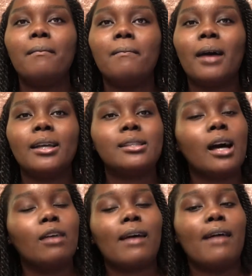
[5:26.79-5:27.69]

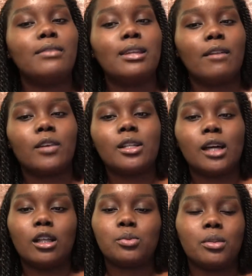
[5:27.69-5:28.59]
Myself, I've never
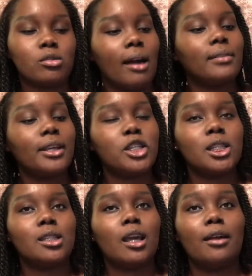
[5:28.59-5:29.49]
dealt with a travel
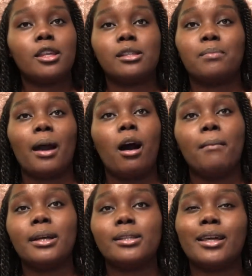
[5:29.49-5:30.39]
agency. I just buy all
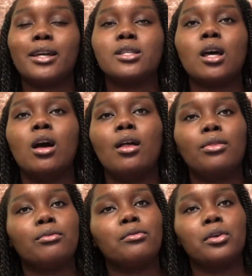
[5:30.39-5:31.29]
my tickets
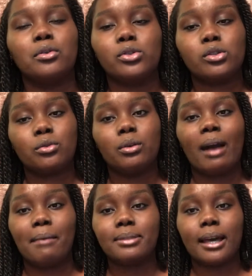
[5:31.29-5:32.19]
through those 3
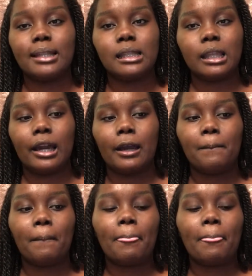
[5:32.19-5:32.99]
websites there.